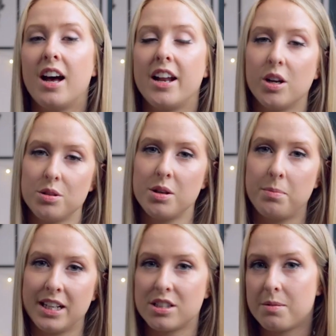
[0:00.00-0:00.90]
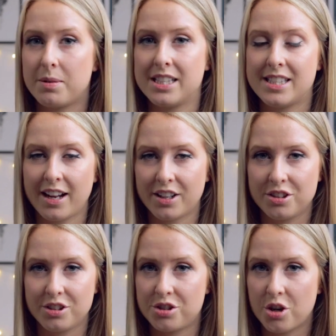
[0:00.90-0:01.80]
and he also picked up a
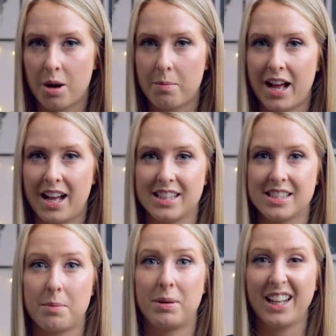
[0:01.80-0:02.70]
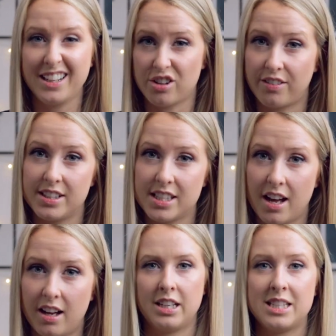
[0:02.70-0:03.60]
second job as a police
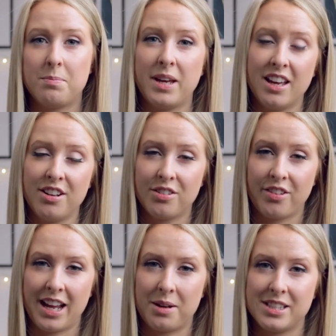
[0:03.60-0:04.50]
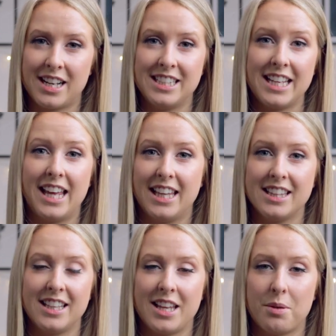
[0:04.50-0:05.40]
officer. It appeared on the outside
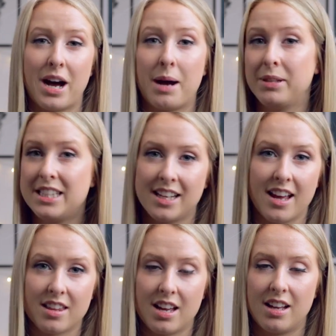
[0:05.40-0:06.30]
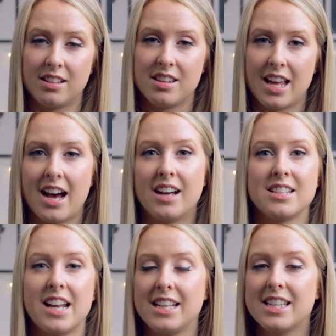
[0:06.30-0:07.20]
in that they were happy together. They had
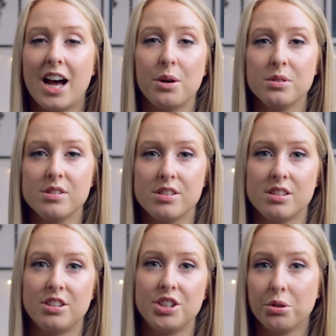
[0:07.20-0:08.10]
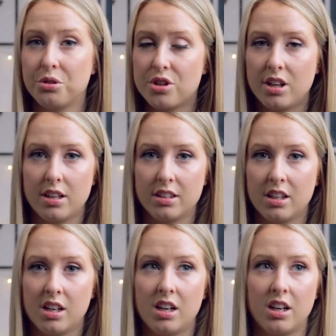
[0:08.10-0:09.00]
a nice house, children,
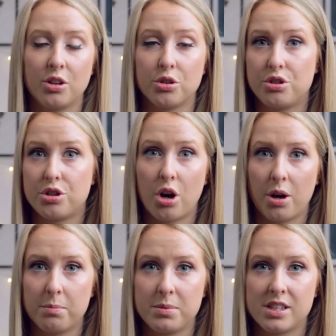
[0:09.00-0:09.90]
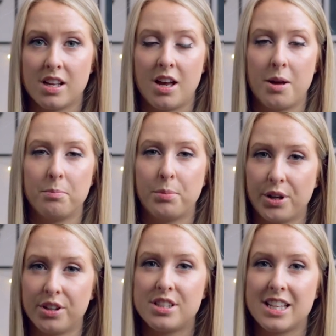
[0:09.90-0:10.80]
good jobs,
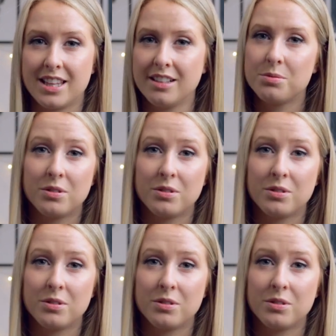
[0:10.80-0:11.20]
but things